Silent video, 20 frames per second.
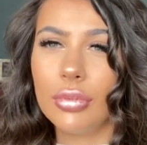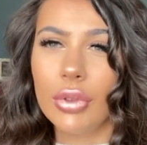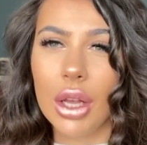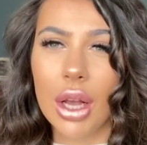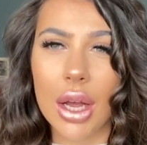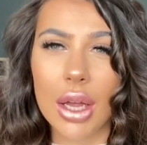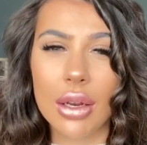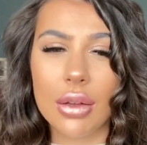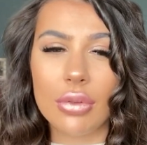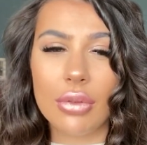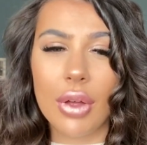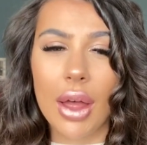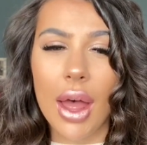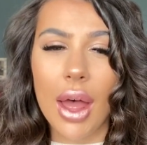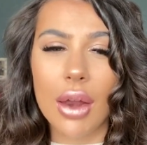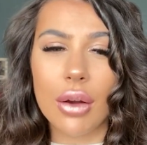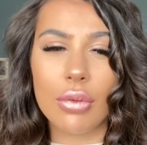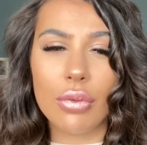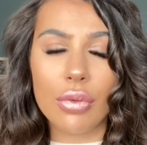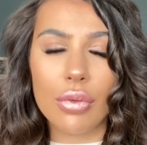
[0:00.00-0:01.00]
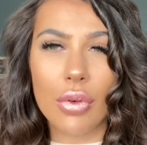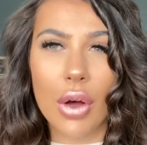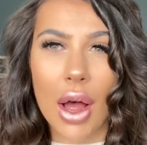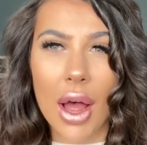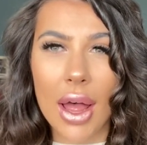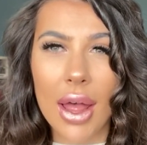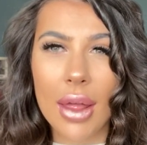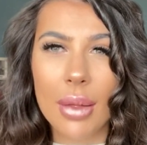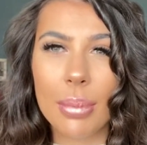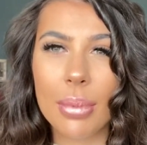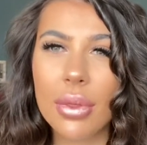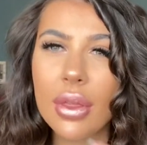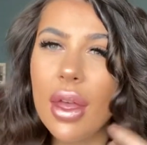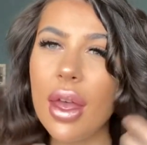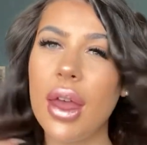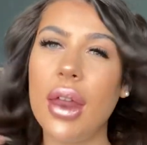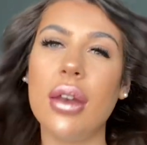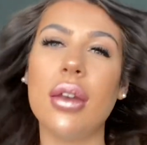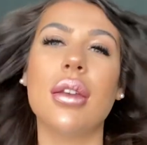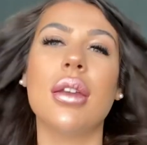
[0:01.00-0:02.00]
kind of had a vibe,
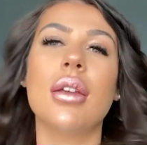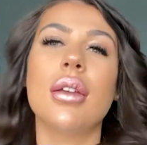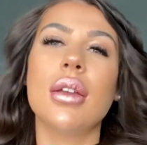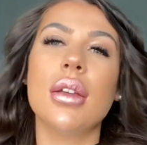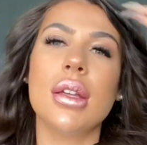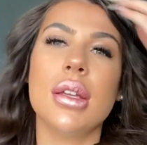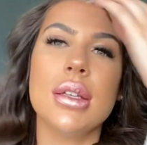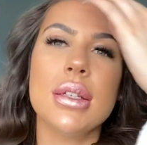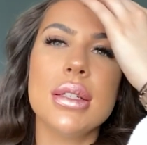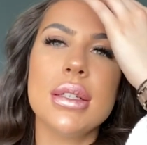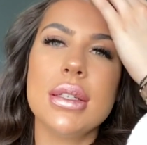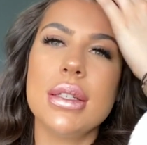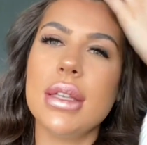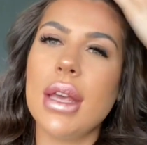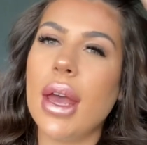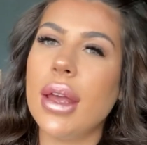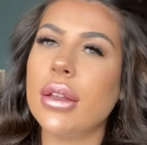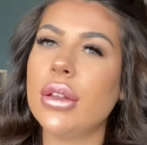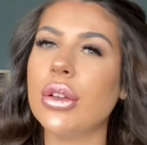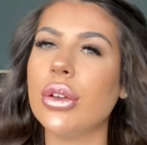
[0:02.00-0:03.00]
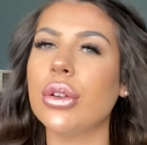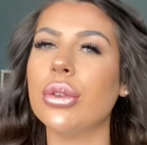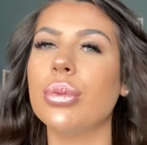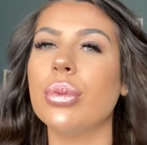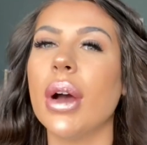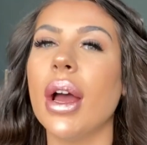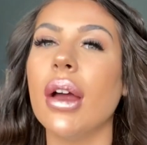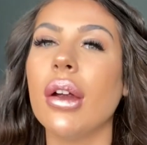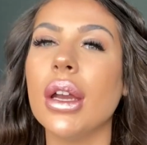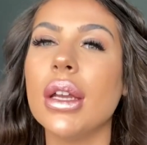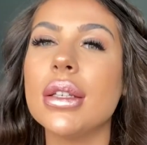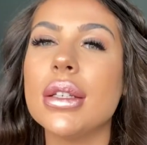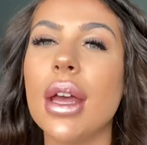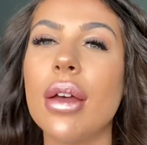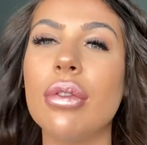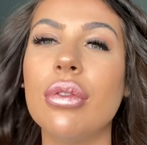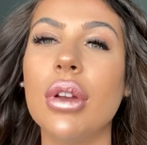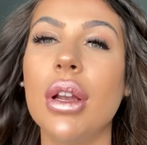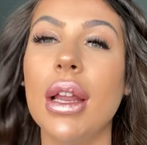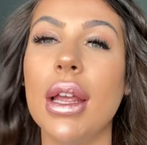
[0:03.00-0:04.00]
then yeah, you could wear it
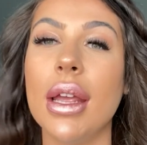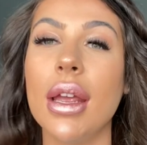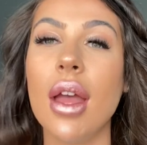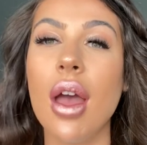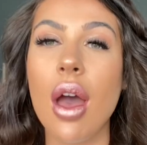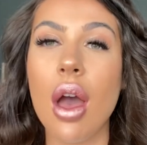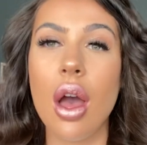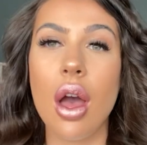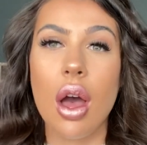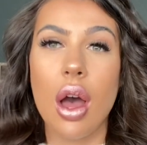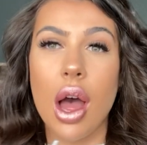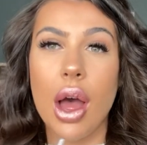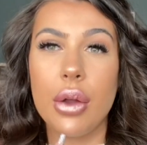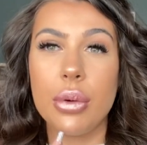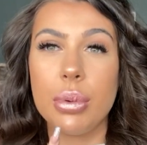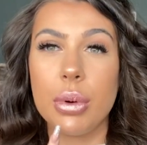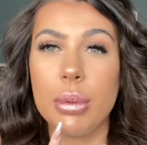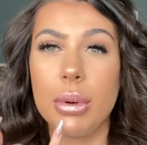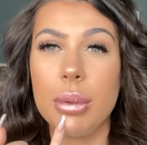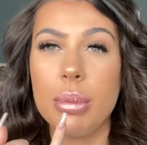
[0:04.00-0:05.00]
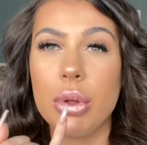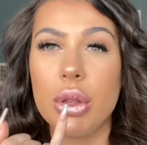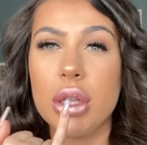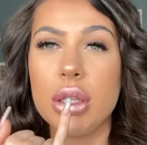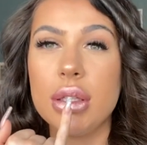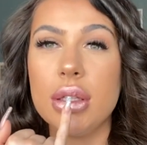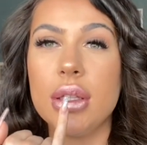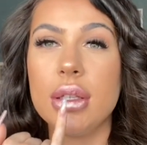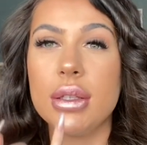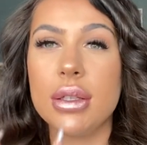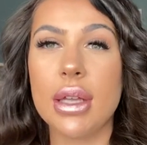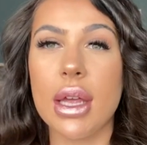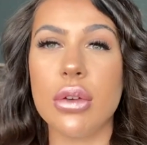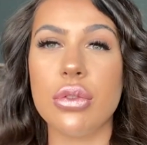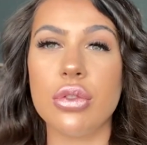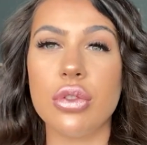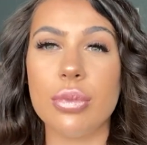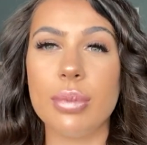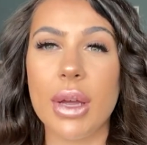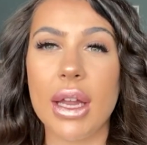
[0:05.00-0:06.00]
definitely. I'd probably put this in the
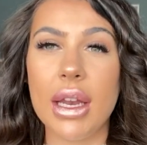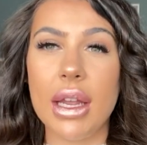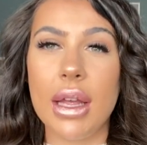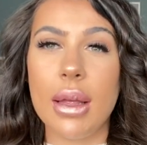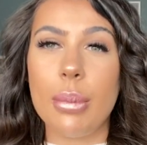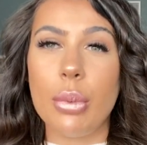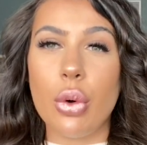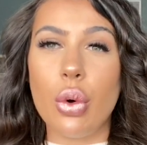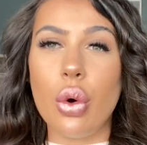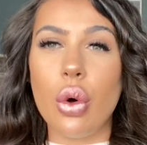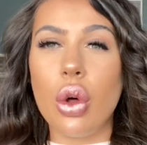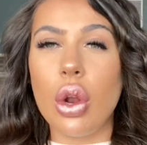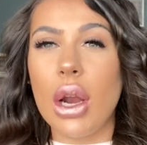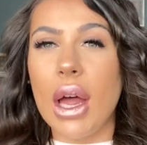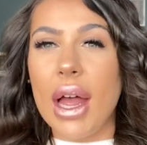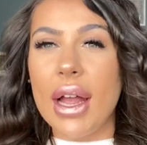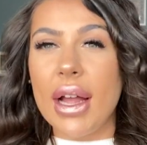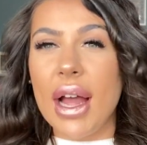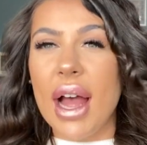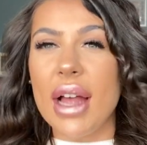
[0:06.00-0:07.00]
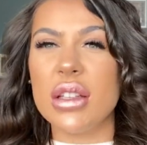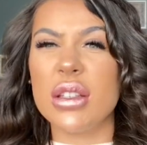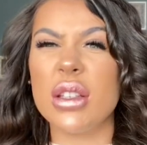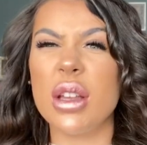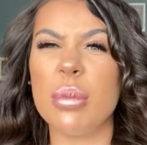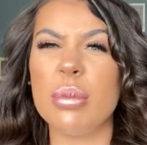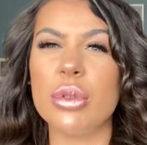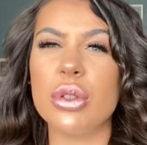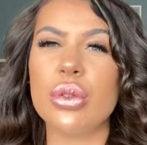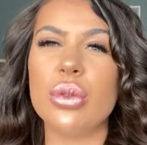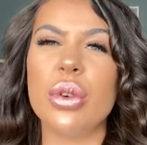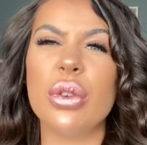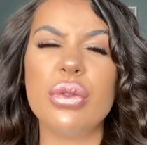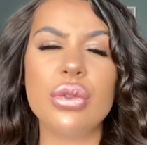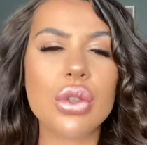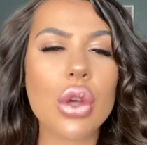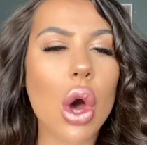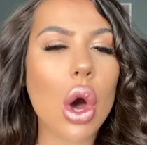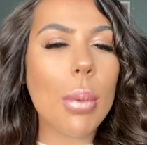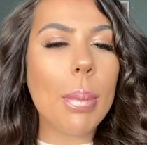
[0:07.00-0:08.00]
center of my lip or like as some sort
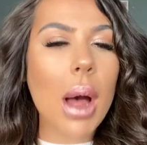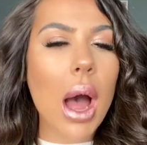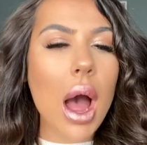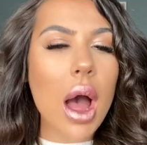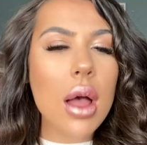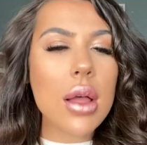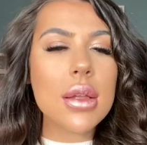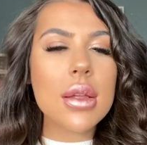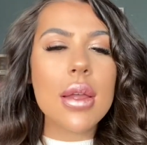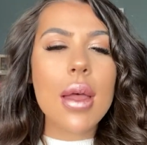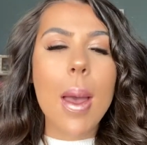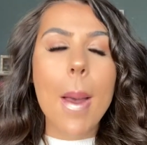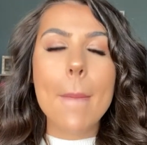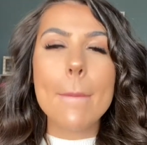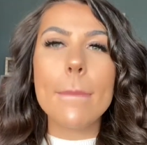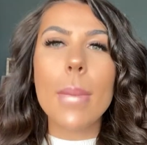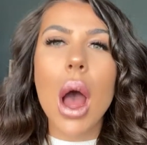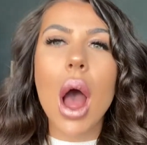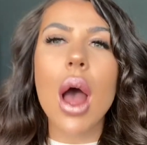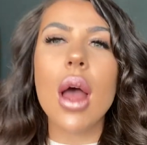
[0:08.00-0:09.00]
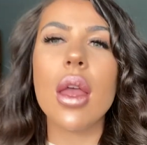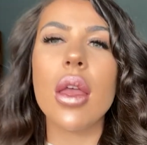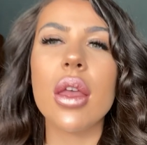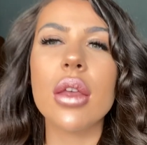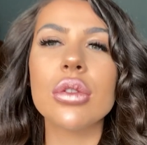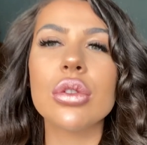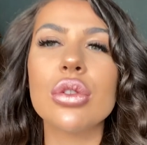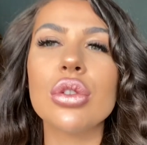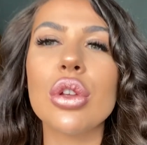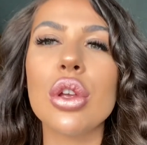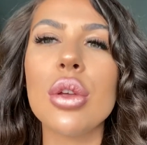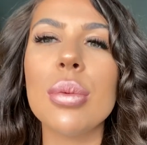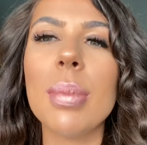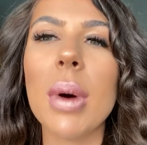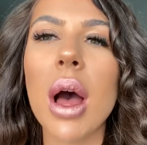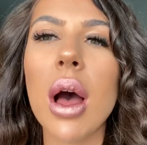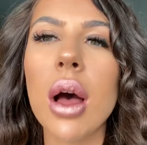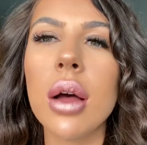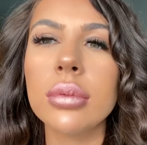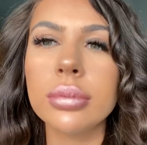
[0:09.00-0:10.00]
of topper, but it is
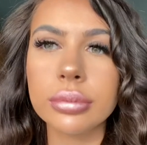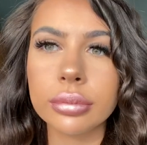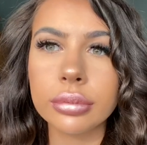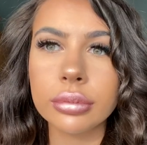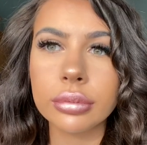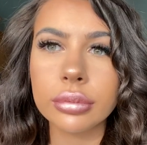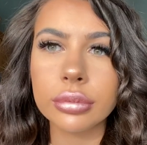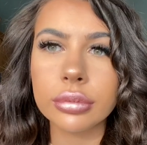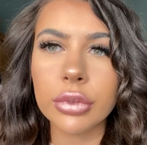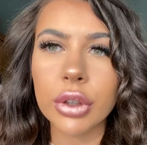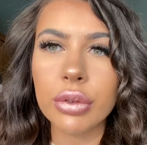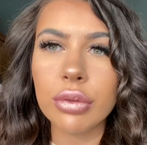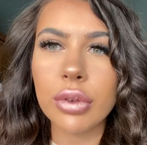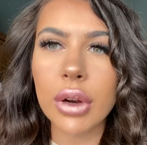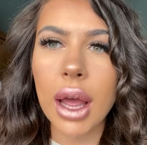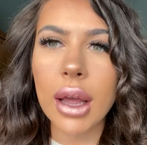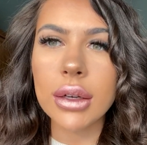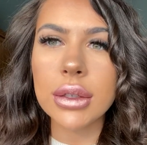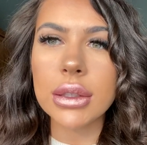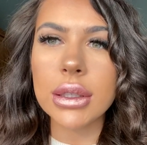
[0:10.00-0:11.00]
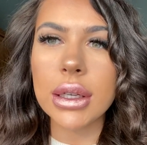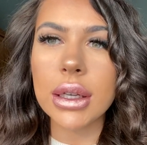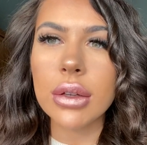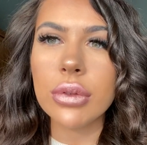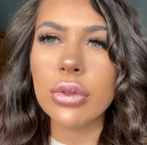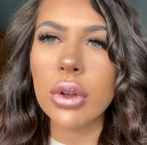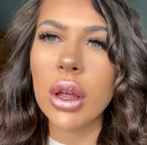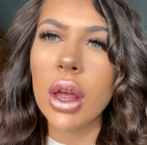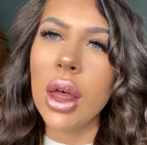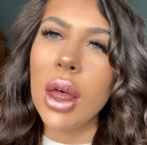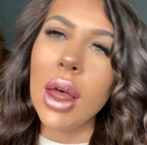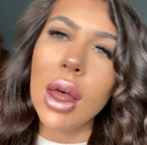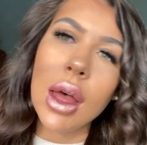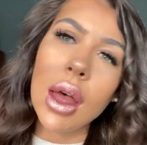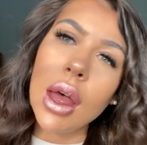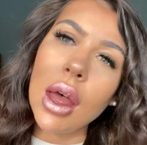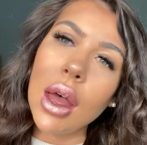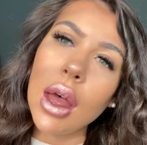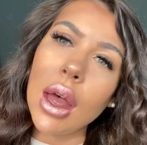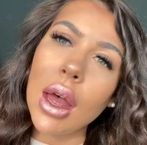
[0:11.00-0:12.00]
super reflective
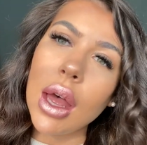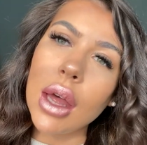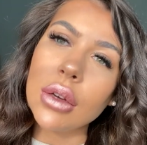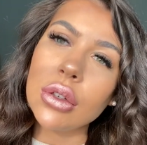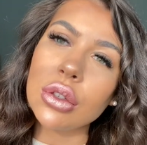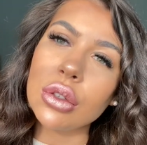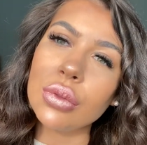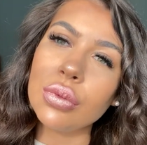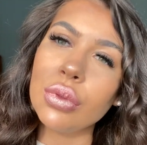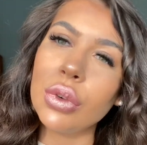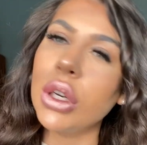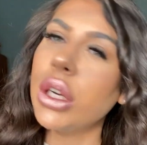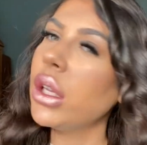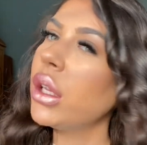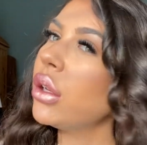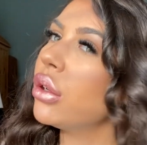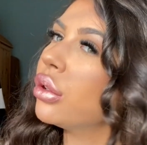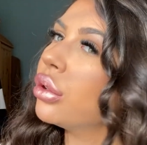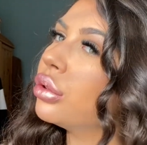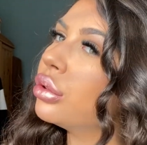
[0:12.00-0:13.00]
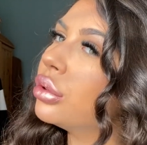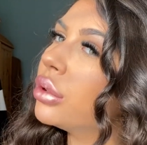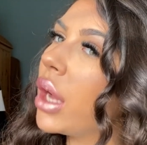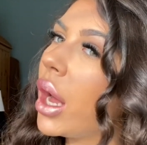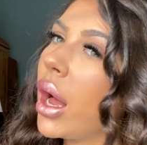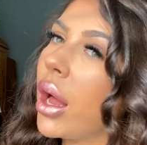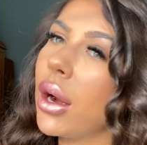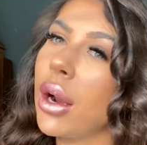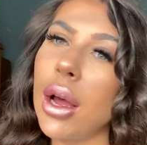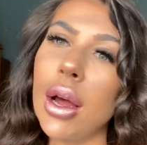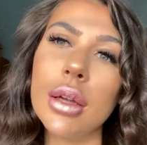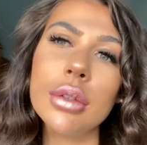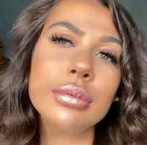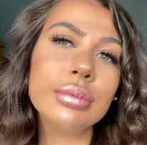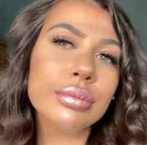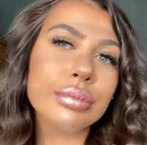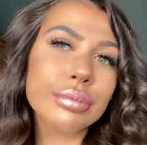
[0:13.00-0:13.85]
and a really cool color,